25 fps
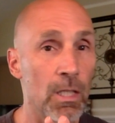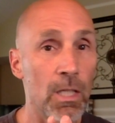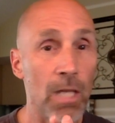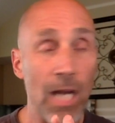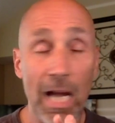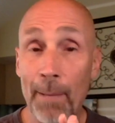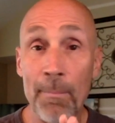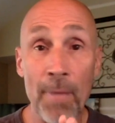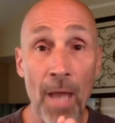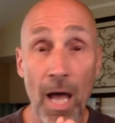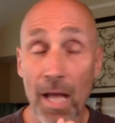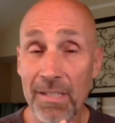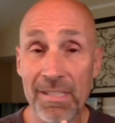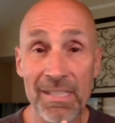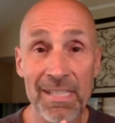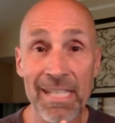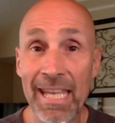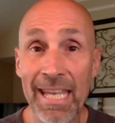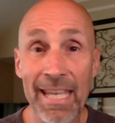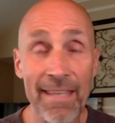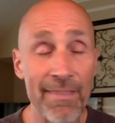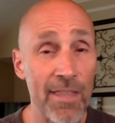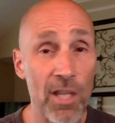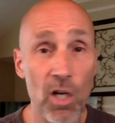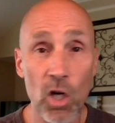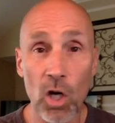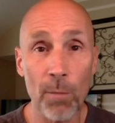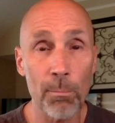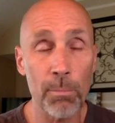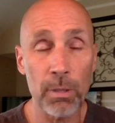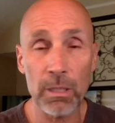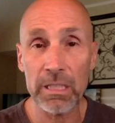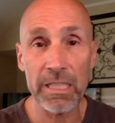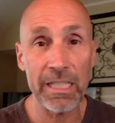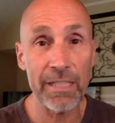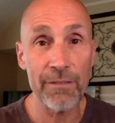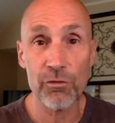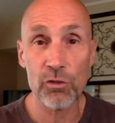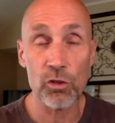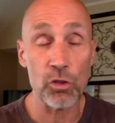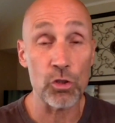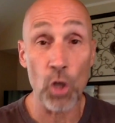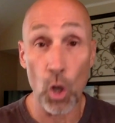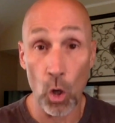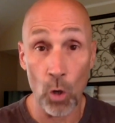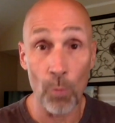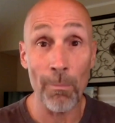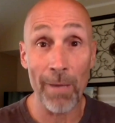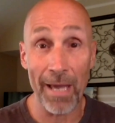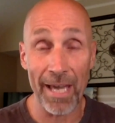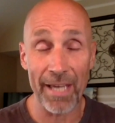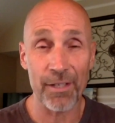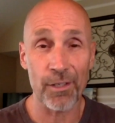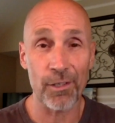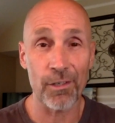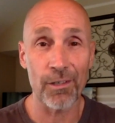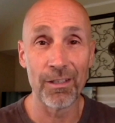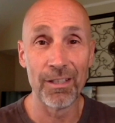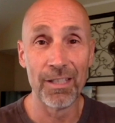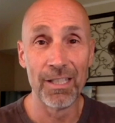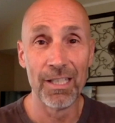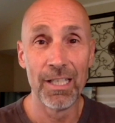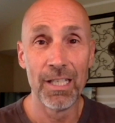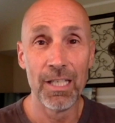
I'm not saying that our beliefs don't matter.